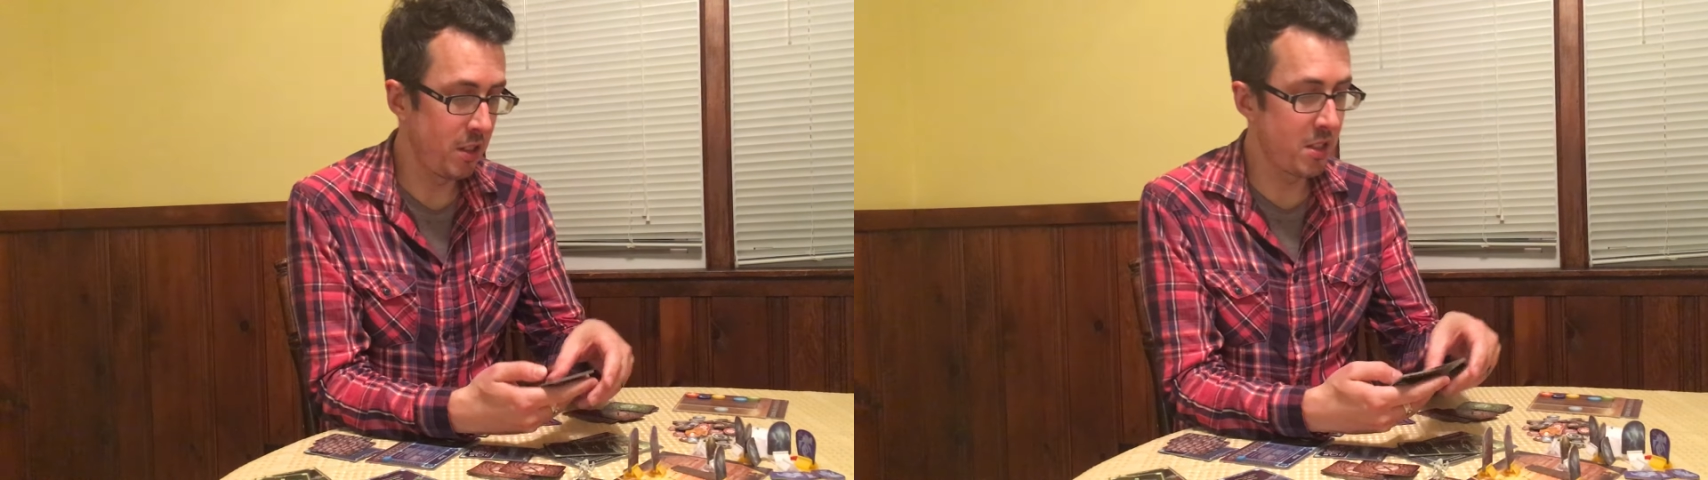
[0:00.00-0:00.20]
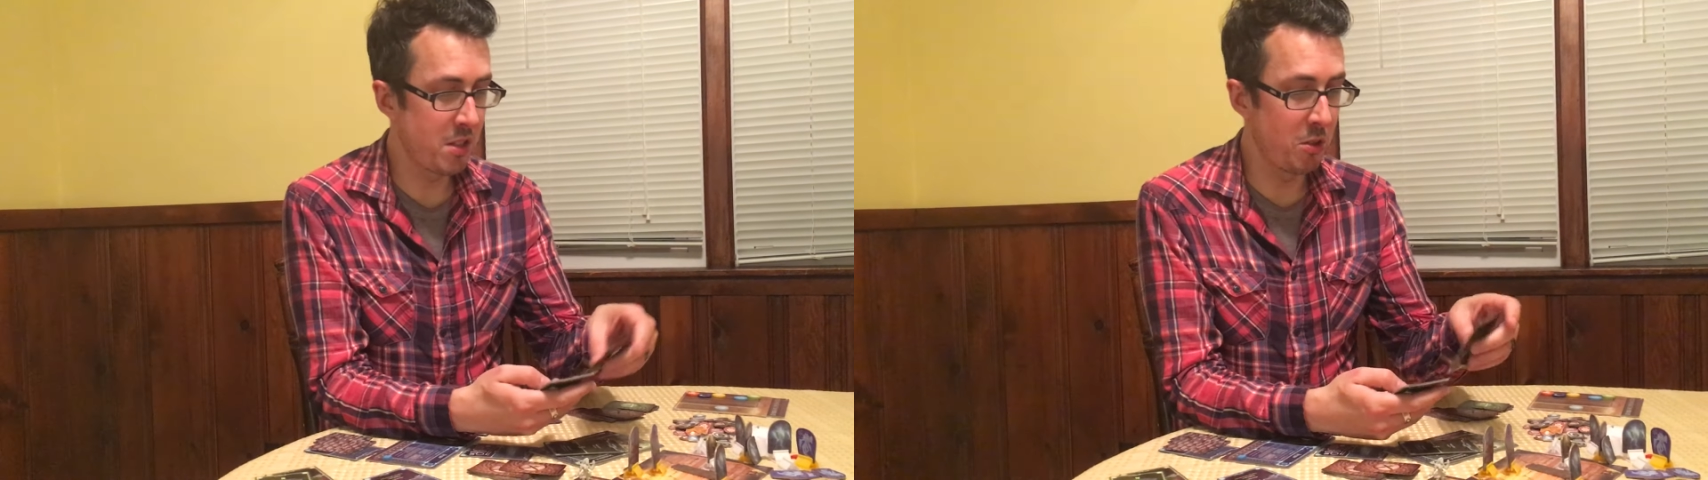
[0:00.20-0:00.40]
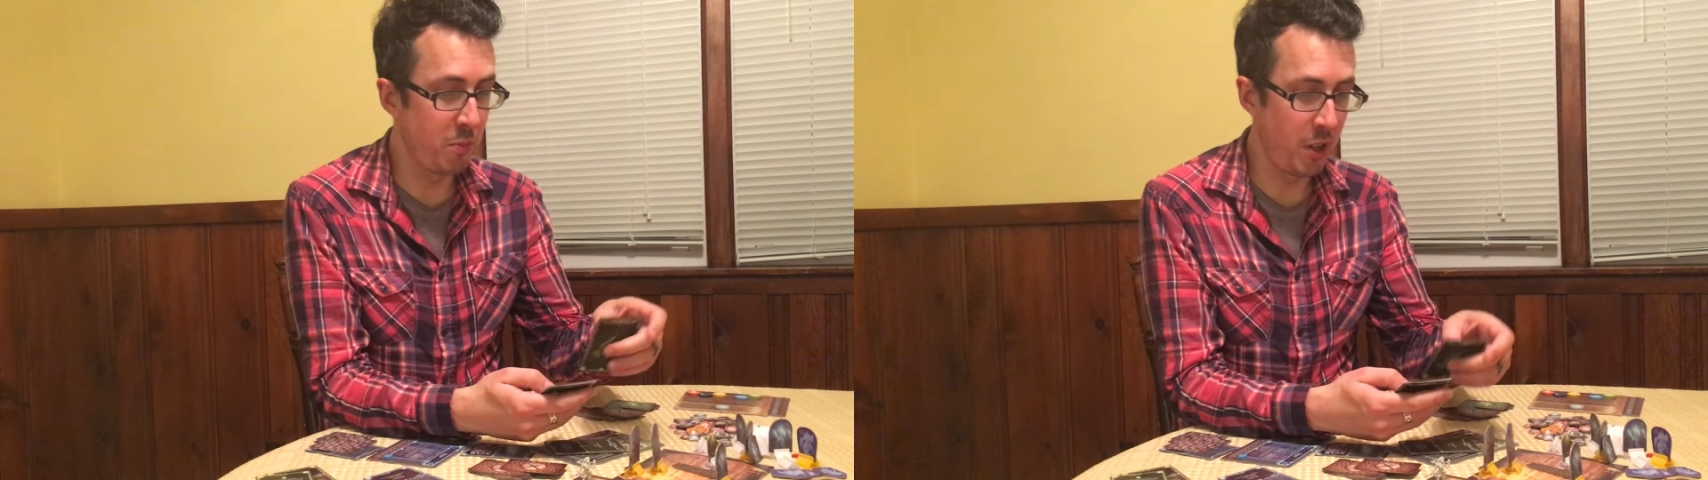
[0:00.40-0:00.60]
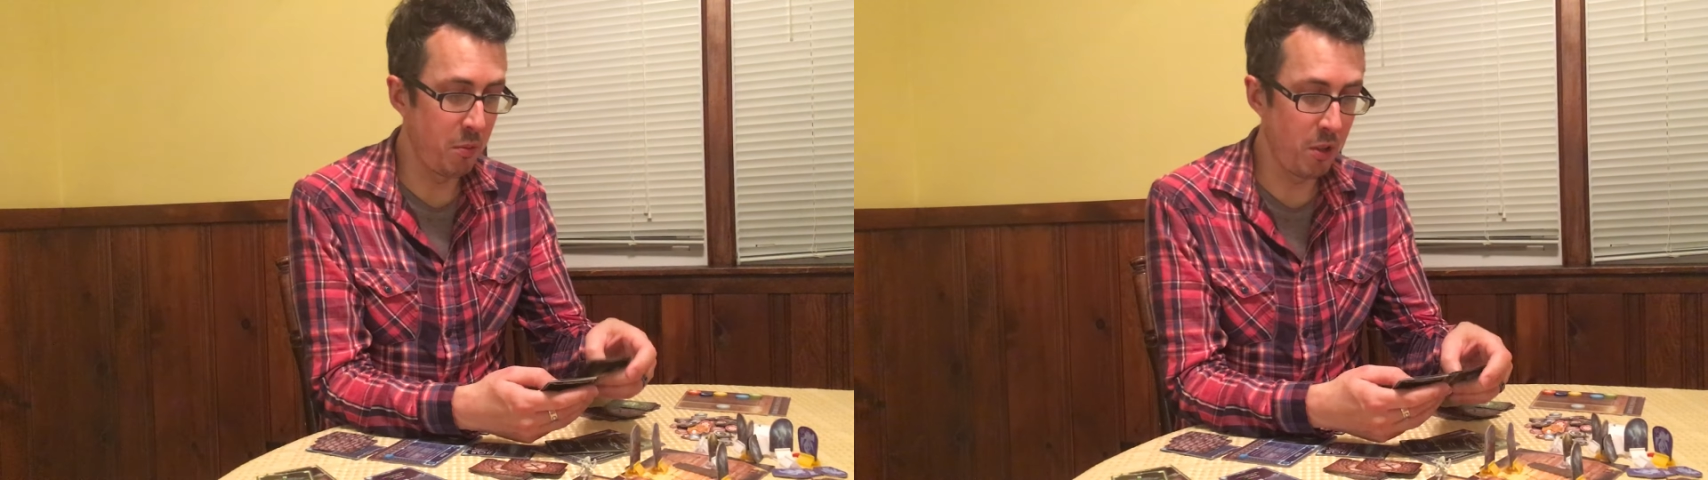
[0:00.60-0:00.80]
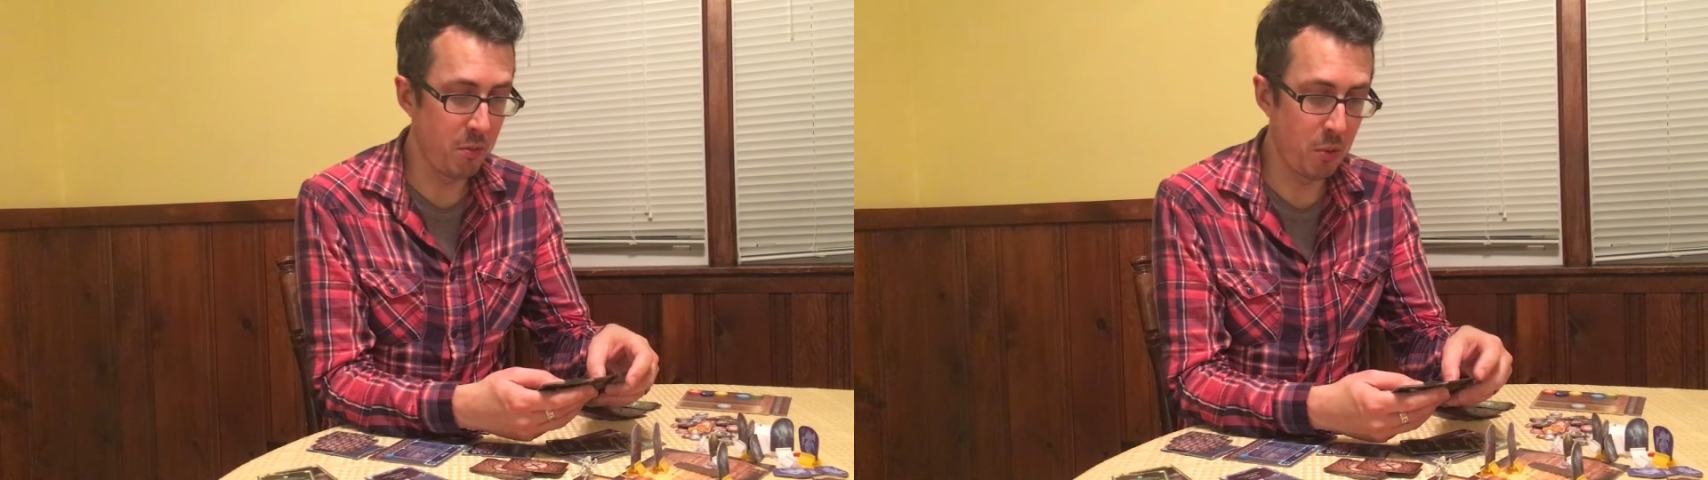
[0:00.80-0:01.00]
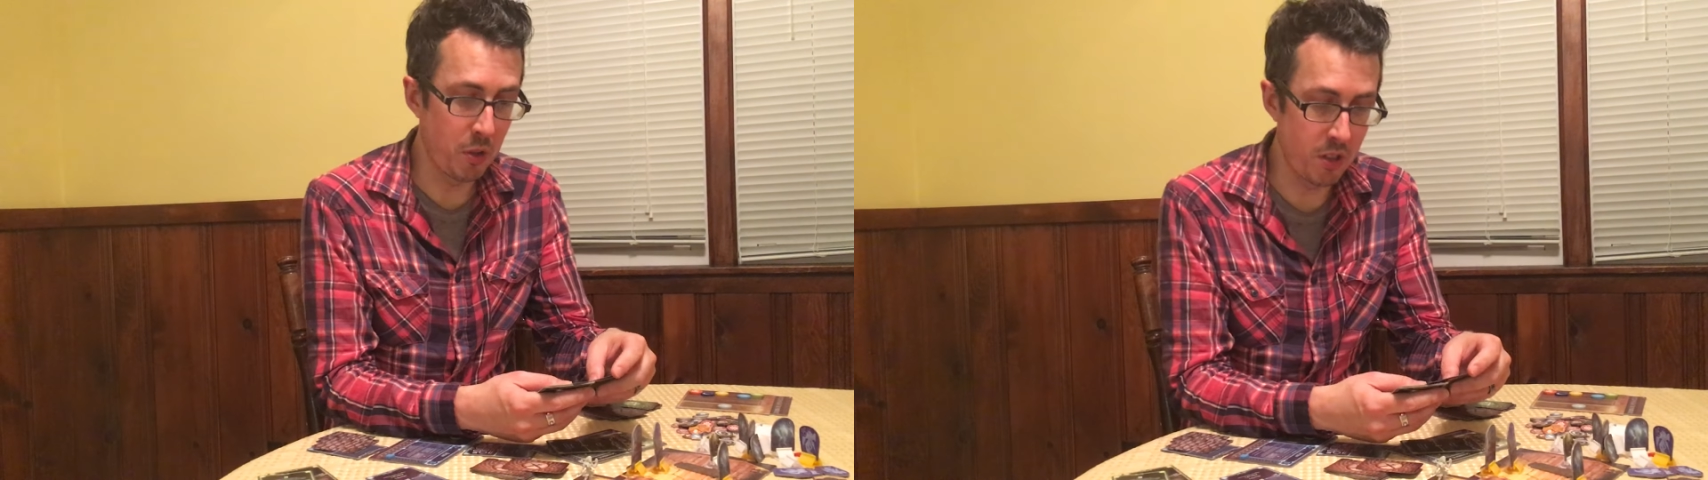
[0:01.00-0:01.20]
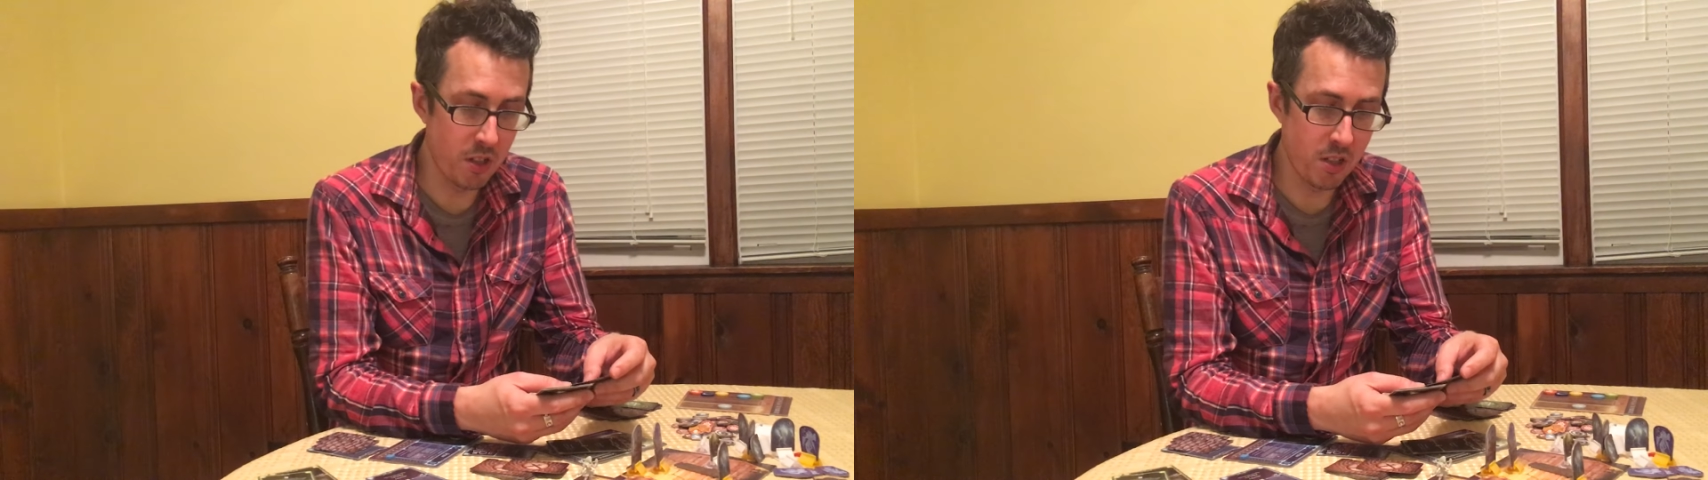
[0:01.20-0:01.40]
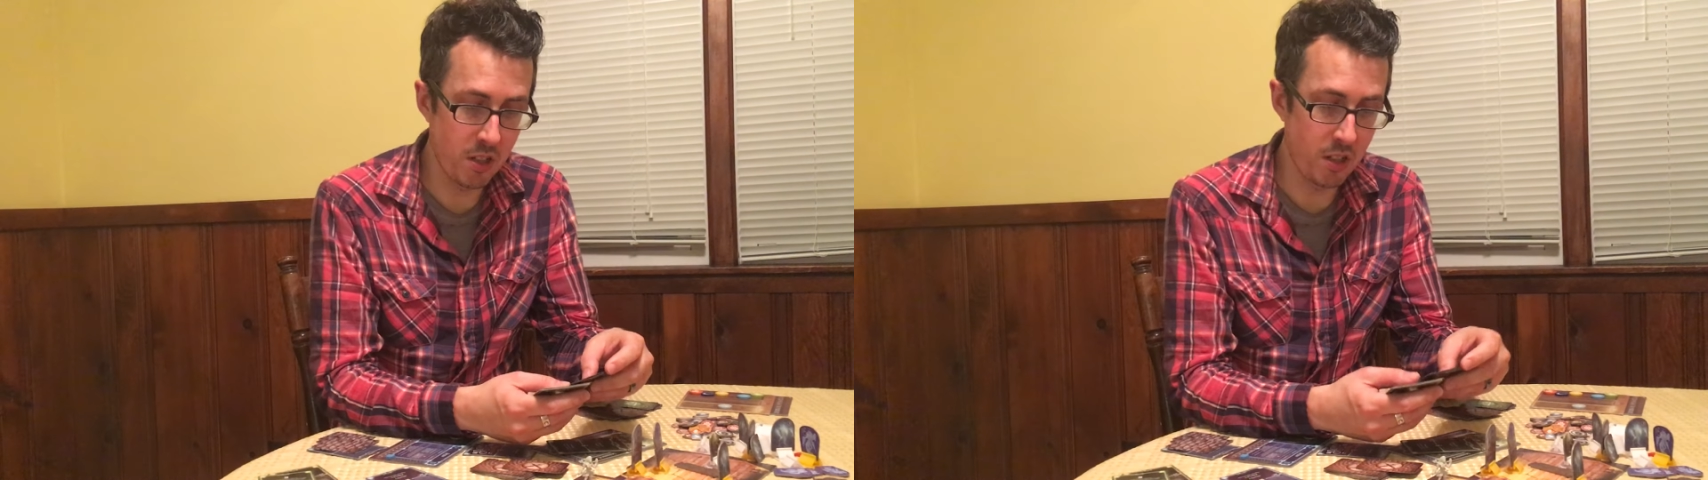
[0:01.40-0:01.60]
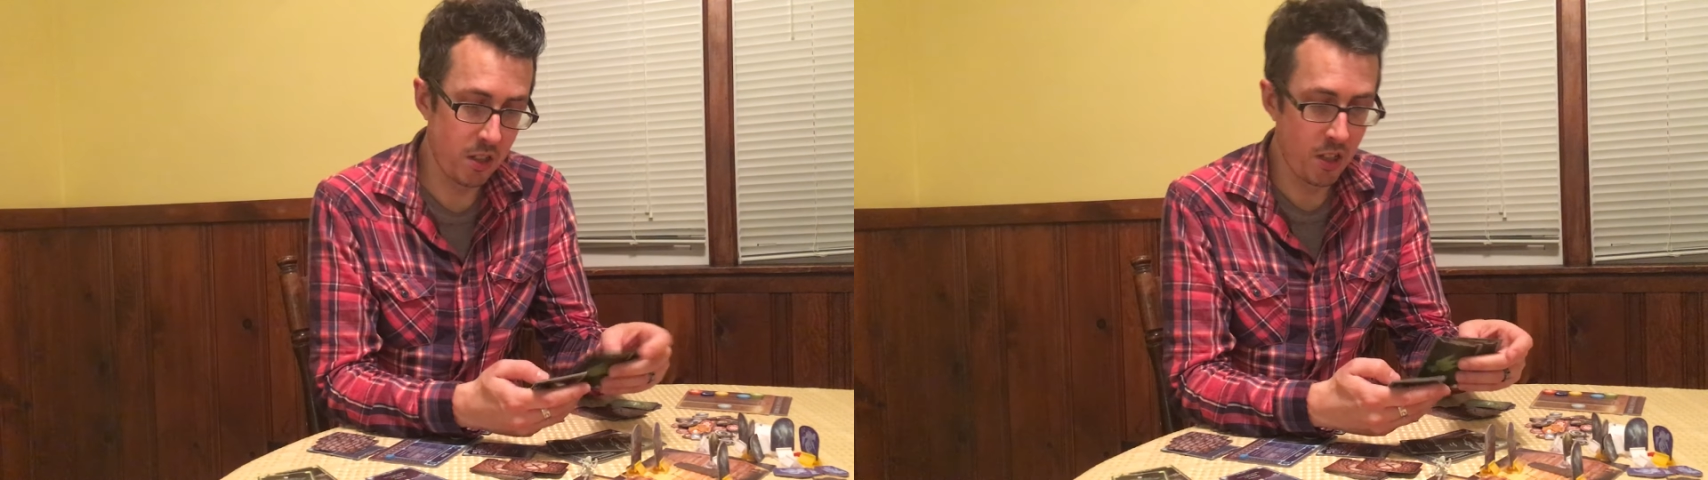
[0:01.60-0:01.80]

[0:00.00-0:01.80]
it still might be important to